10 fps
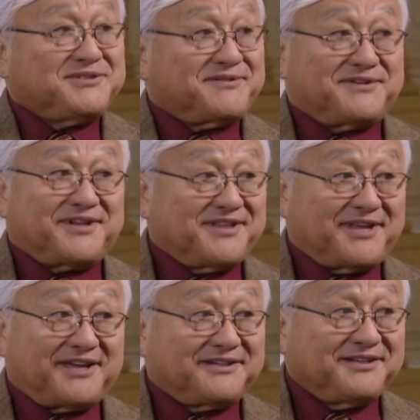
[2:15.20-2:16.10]
No one's ever
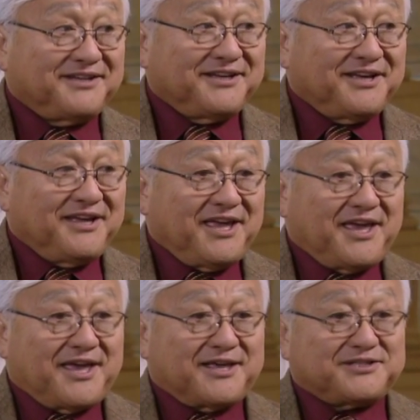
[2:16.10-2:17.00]
done that.
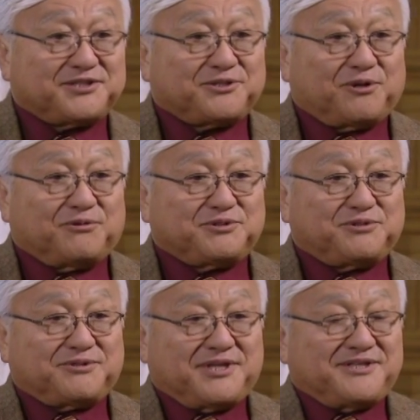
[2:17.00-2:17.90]
And
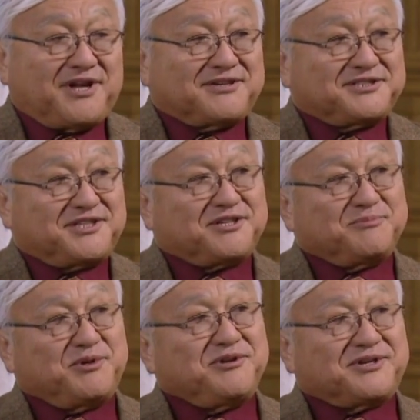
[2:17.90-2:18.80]
so to the entire
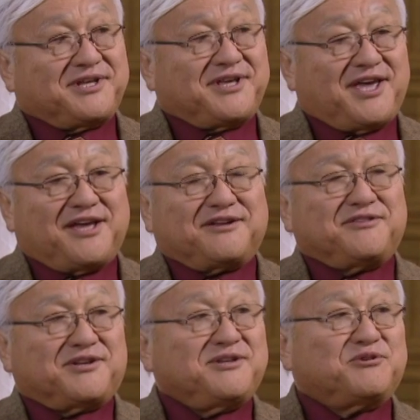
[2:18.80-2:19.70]
Sikh community
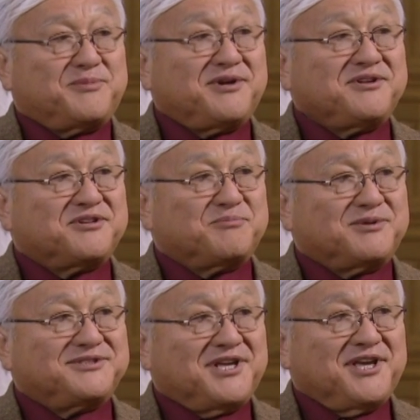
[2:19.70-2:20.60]
and other Indo-American
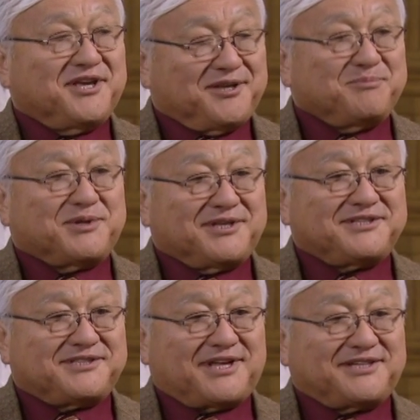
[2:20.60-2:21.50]
communities, it
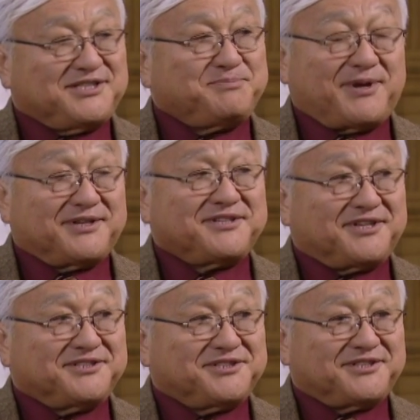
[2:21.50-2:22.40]
means that he's paying
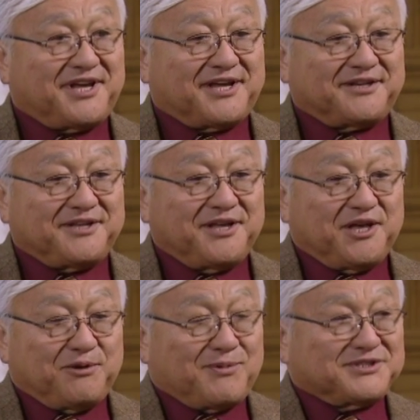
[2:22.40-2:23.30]
attention and
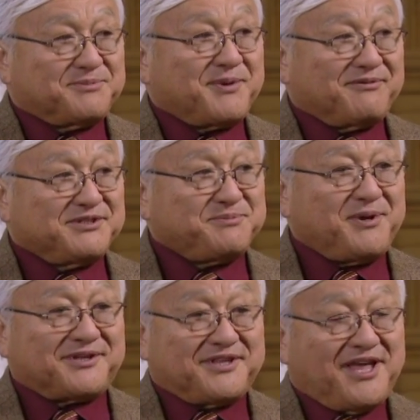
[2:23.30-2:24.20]
he wants to pay
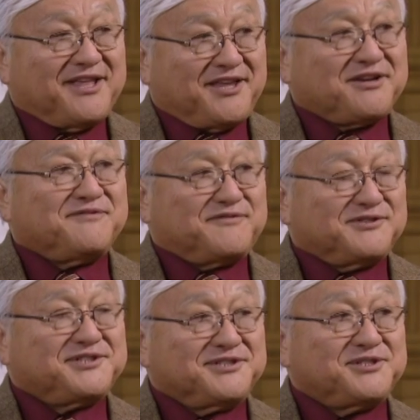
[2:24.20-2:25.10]
respect. That
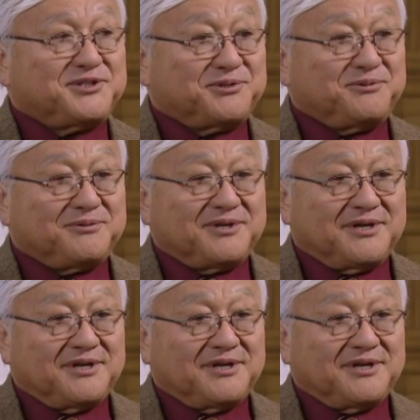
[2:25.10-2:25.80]
converts into